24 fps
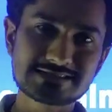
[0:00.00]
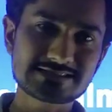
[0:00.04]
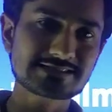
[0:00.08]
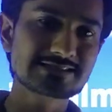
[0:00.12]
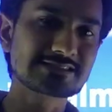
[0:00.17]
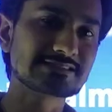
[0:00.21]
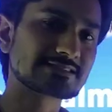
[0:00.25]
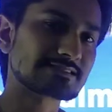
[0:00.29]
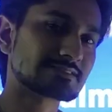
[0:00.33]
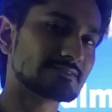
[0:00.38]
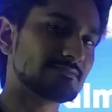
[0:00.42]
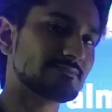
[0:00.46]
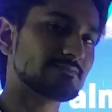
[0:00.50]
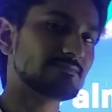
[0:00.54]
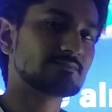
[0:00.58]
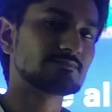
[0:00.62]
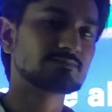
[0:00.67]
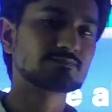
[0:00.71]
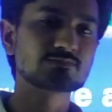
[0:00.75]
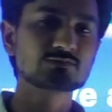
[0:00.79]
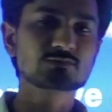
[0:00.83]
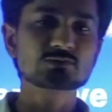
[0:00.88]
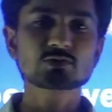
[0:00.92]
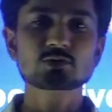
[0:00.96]
system.
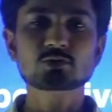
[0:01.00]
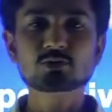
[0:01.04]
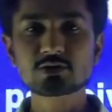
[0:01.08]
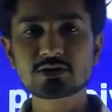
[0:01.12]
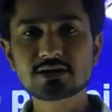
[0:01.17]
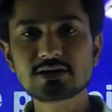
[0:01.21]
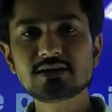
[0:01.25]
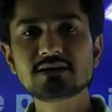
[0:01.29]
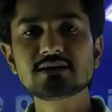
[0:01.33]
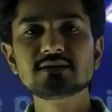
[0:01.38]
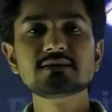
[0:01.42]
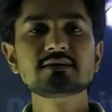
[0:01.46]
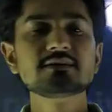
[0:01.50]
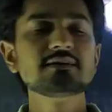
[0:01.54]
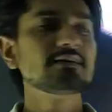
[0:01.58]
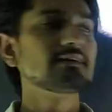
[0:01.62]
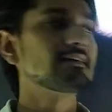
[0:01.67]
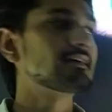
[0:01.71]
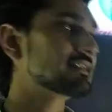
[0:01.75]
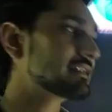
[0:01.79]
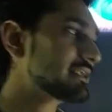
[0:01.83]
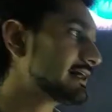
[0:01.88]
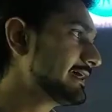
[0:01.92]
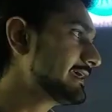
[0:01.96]
Okay?
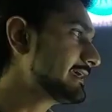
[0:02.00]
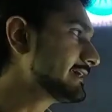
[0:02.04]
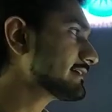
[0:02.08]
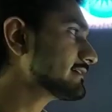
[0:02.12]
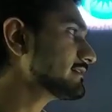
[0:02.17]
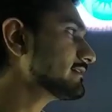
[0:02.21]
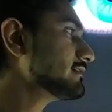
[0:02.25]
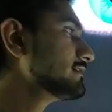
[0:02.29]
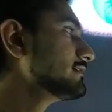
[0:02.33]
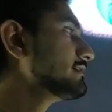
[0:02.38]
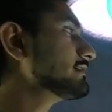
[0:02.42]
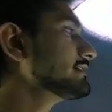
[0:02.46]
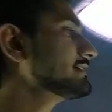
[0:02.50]
Like